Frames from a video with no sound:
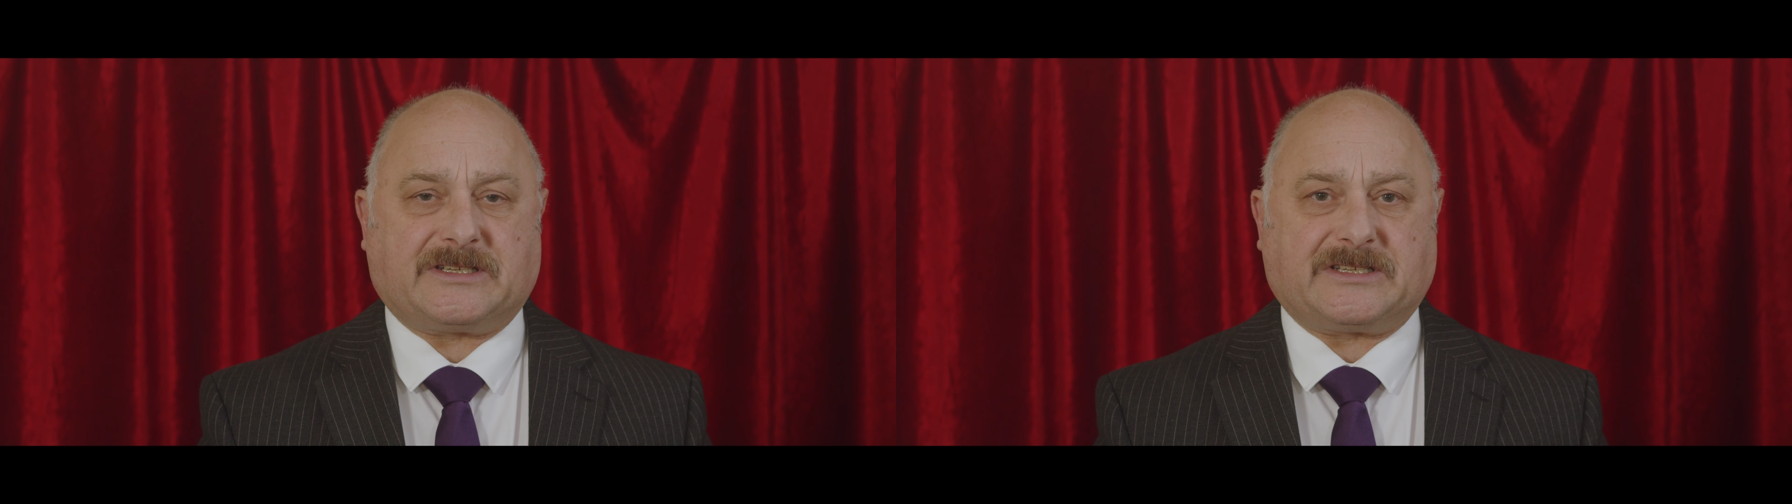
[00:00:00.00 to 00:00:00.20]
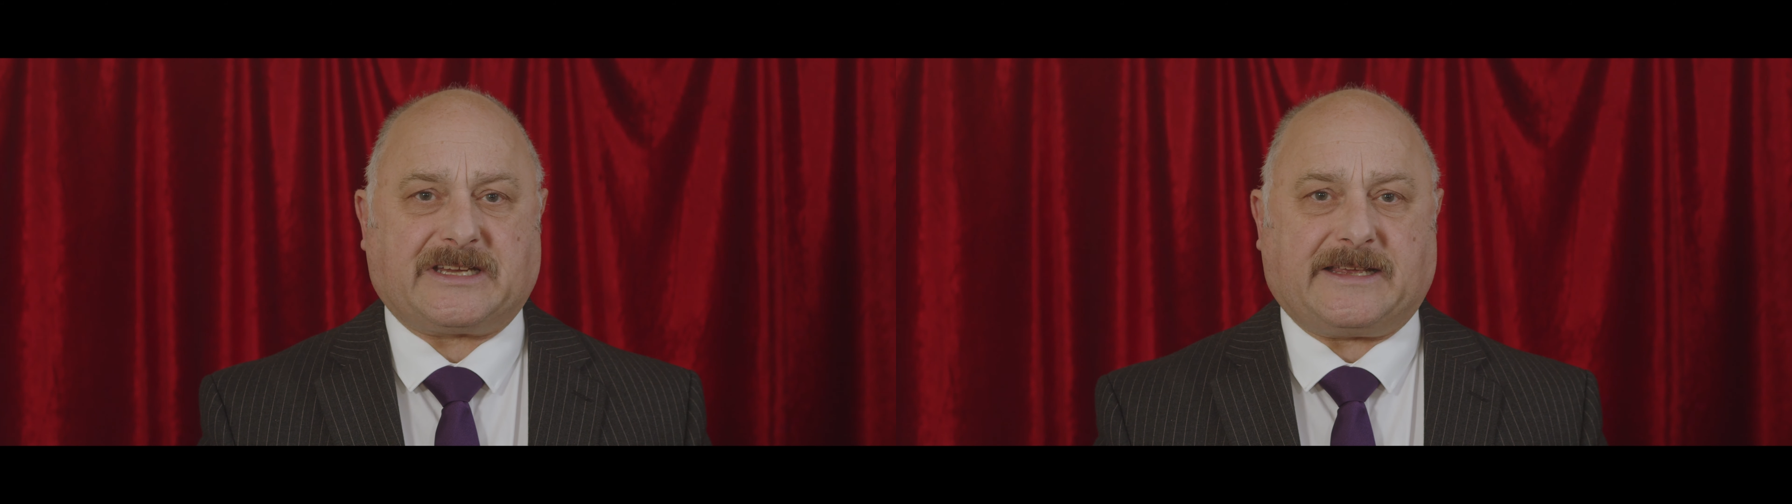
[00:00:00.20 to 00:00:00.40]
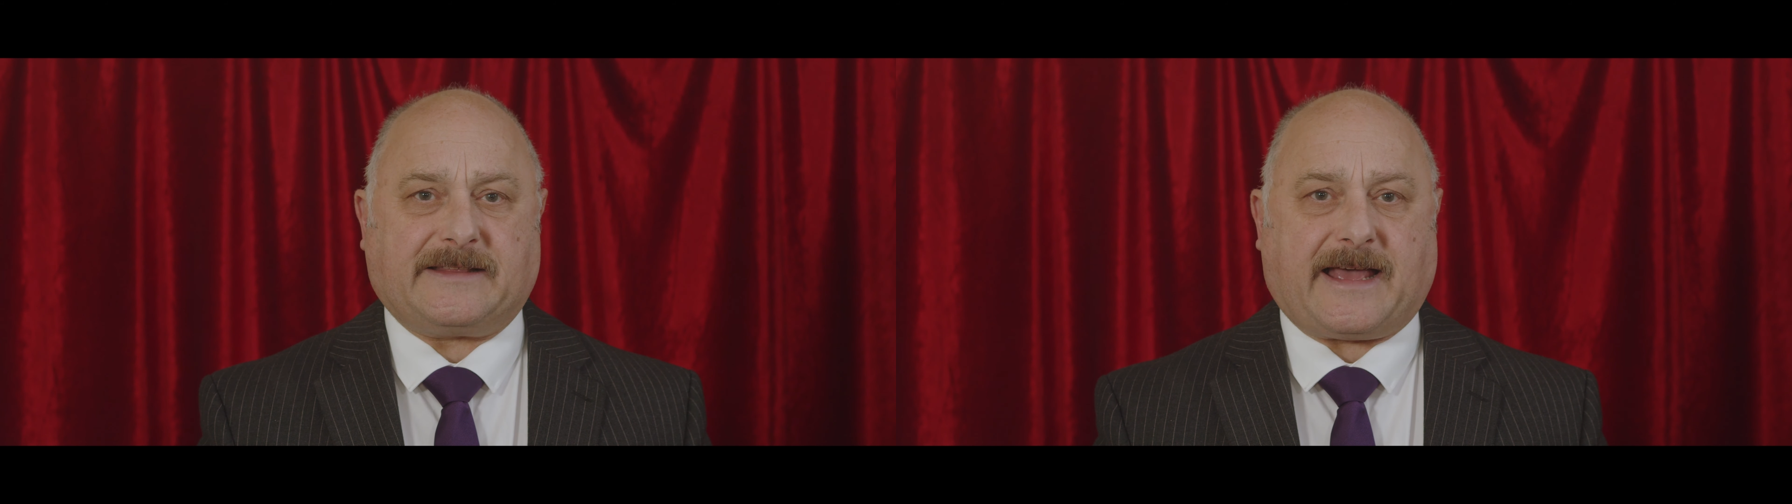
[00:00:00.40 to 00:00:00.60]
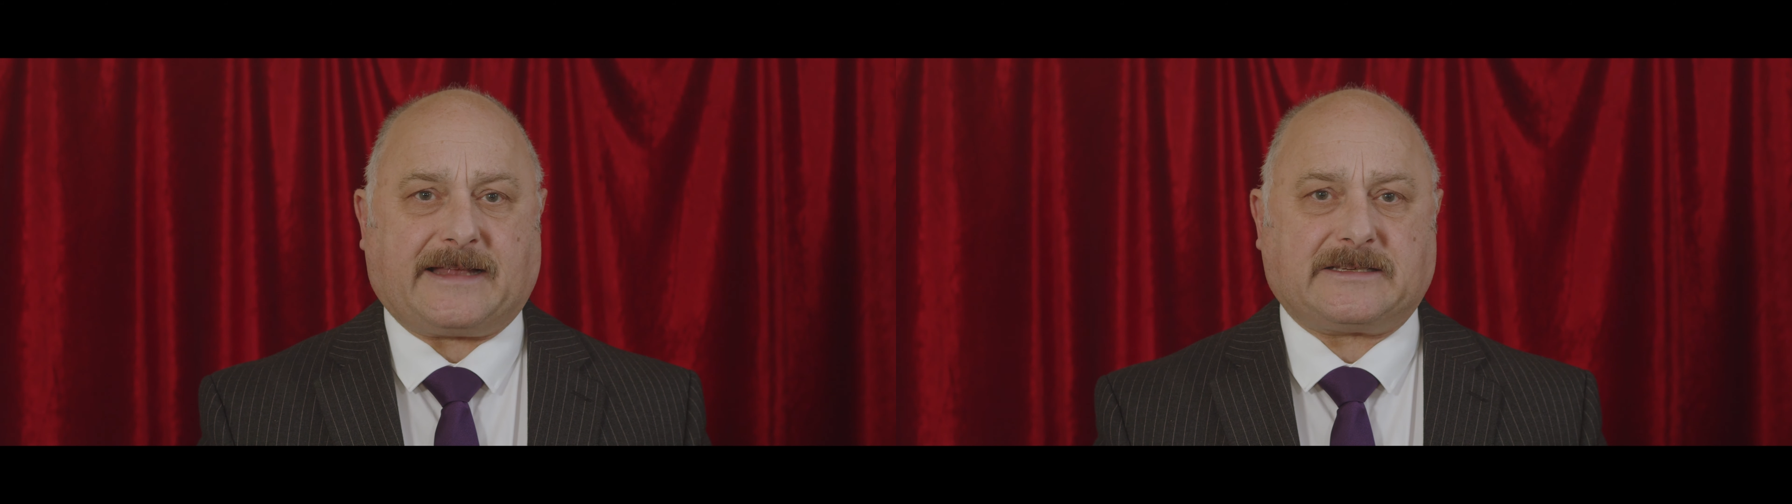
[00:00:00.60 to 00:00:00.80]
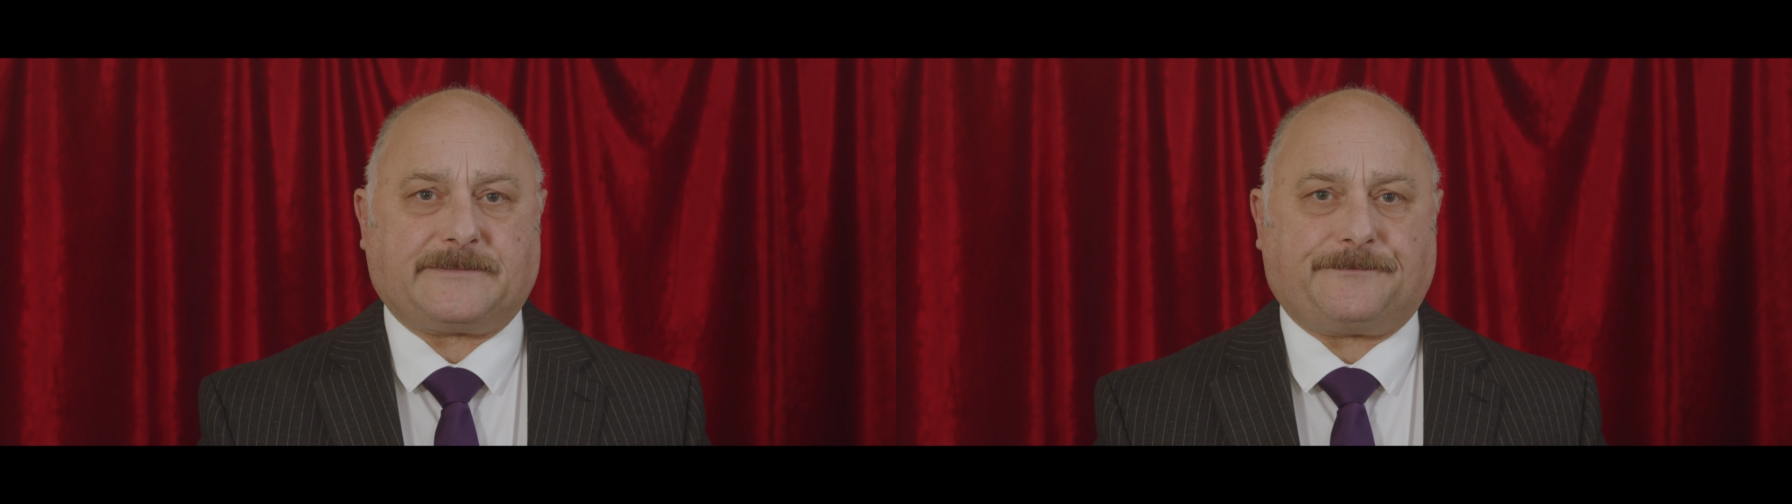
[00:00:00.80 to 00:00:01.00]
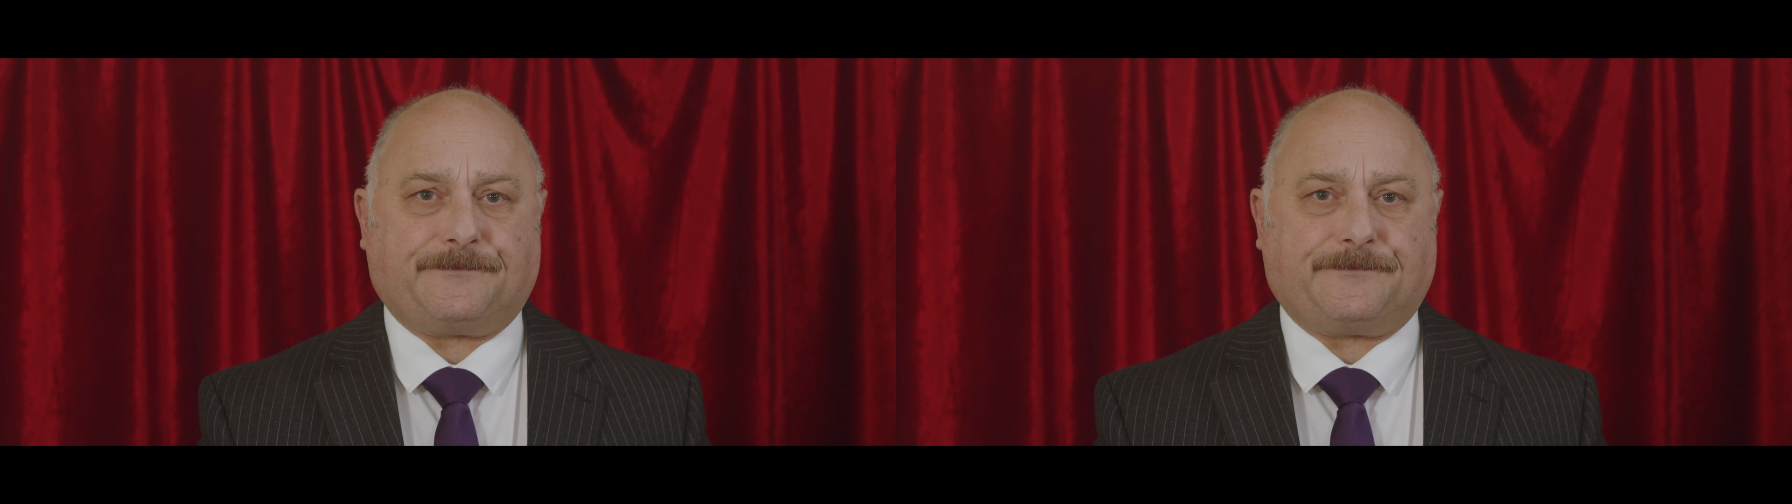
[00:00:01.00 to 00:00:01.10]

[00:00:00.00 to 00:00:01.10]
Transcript: to see that.